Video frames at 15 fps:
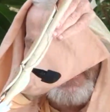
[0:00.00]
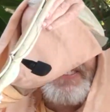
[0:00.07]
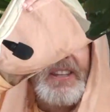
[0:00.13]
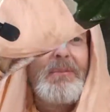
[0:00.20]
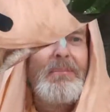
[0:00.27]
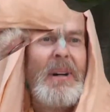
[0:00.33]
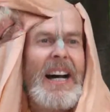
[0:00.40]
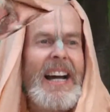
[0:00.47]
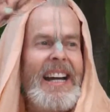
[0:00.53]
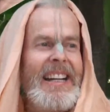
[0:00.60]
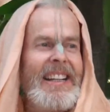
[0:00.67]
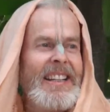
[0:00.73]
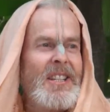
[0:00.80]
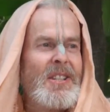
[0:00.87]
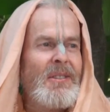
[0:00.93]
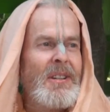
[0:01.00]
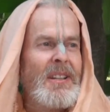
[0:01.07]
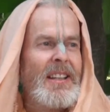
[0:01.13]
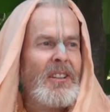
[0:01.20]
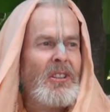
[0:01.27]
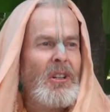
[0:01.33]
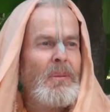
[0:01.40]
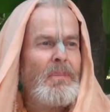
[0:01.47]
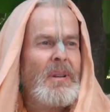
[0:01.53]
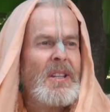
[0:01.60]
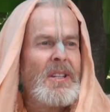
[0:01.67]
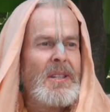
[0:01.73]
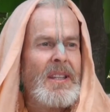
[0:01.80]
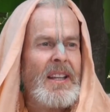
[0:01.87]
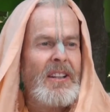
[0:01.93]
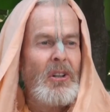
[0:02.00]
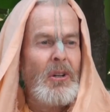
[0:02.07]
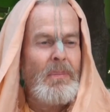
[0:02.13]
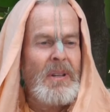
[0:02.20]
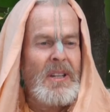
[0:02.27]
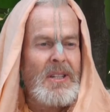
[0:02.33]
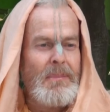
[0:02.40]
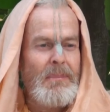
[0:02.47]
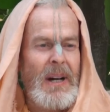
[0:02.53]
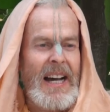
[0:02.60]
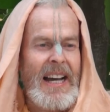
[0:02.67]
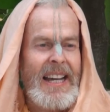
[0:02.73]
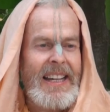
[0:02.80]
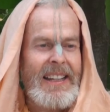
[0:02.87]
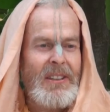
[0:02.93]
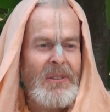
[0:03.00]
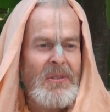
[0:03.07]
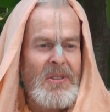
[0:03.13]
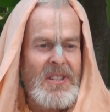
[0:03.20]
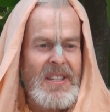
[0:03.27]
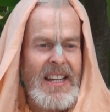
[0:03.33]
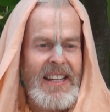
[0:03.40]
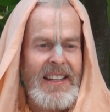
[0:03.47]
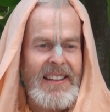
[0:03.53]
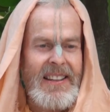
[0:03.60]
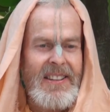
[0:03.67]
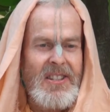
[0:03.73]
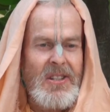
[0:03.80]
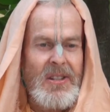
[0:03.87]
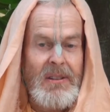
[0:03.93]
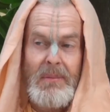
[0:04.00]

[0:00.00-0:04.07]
The mind is, the gopi's mind who's saying this,